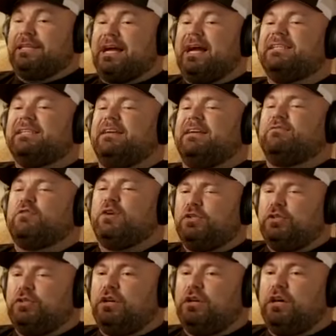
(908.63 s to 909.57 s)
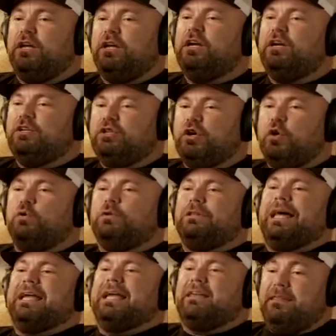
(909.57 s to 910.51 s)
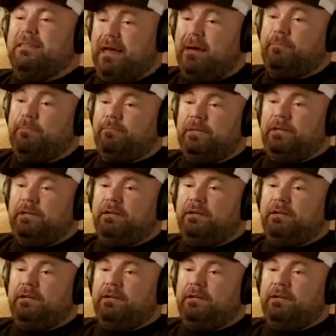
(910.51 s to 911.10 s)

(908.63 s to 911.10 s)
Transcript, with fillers: guys they have crushes on don't like them.